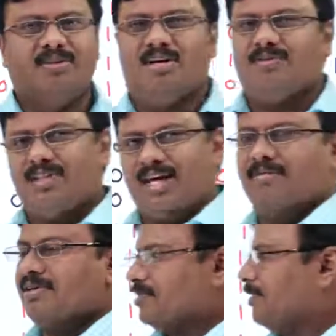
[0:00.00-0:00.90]
NOR with
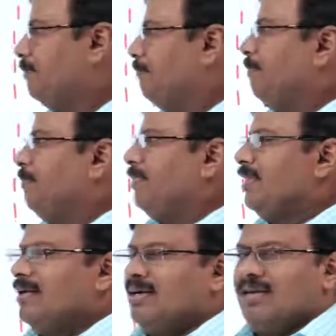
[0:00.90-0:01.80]
ABC.
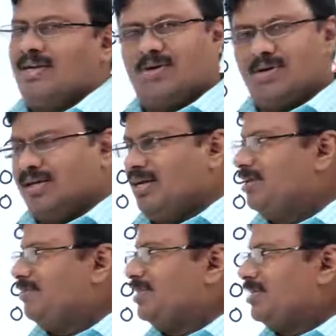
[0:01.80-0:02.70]
Now you are
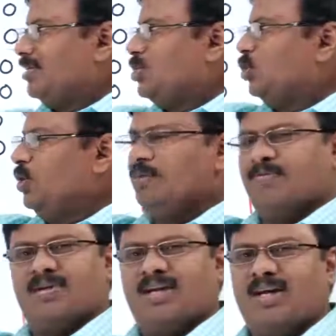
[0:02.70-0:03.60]
clear with the 2
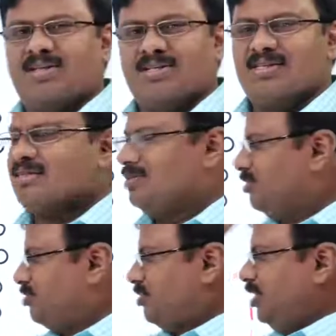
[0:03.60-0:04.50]
input relations,
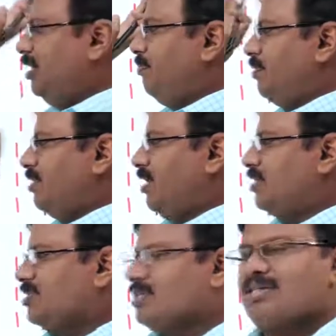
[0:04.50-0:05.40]
3 input
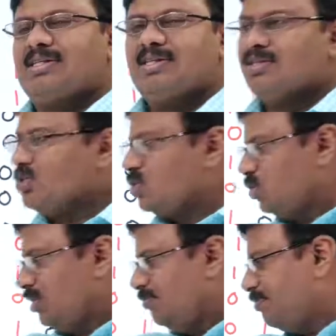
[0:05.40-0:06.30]
relations,
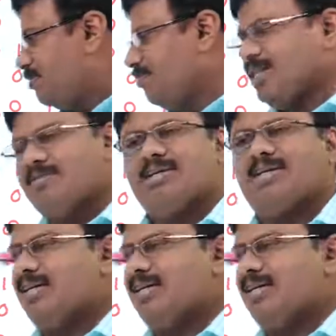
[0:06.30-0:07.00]
2 input mathematical